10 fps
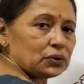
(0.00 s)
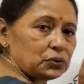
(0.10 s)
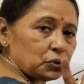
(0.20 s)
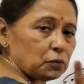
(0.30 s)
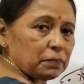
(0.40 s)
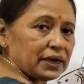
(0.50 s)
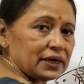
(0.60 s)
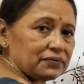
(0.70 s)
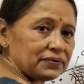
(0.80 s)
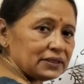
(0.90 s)
two
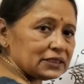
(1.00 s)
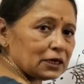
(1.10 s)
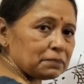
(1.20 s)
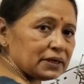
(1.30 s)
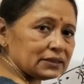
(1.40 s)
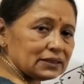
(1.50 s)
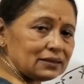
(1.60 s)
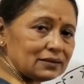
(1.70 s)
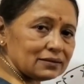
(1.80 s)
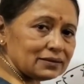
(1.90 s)
paired fins are
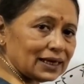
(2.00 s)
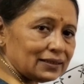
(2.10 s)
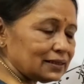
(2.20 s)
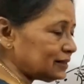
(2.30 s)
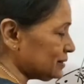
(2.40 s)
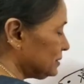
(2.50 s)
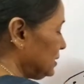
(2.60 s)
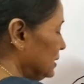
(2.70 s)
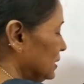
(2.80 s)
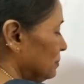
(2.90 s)
present that is
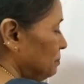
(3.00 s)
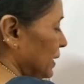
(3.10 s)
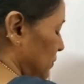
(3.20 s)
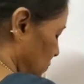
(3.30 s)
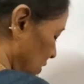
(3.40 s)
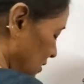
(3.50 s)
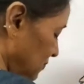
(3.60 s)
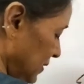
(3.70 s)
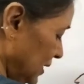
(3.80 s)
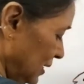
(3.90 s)
the pectoral
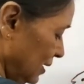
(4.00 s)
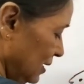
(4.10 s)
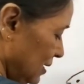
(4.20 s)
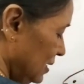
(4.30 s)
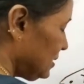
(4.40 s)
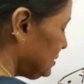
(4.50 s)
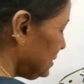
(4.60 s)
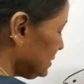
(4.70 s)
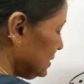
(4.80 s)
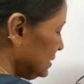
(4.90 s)
fin
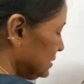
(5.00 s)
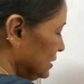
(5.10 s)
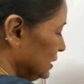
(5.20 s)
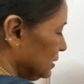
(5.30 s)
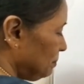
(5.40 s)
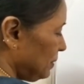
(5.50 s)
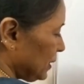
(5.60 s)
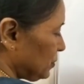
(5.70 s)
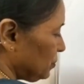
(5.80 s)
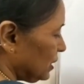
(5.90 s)
this is the
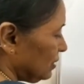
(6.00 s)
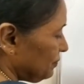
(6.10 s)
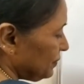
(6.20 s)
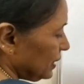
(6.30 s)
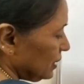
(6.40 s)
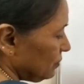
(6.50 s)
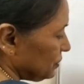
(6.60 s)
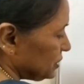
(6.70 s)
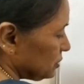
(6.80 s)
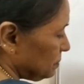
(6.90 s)
pectoral fin
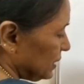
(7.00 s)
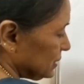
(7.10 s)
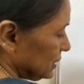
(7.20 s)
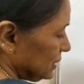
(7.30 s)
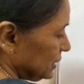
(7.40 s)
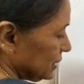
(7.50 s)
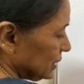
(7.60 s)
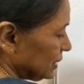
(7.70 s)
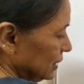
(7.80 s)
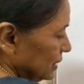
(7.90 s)
which is present here.
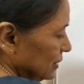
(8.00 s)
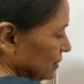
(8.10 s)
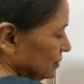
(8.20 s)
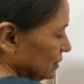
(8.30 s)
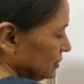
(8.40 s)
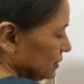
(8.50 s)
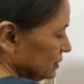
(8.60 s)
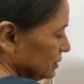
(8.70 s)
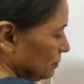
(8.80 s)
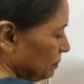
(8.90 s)
This is
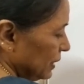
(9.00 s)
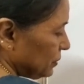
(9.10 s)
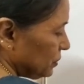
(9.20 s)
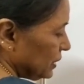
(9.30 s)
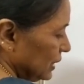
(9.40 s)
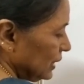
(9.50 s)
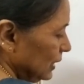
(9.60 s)
the pectoral.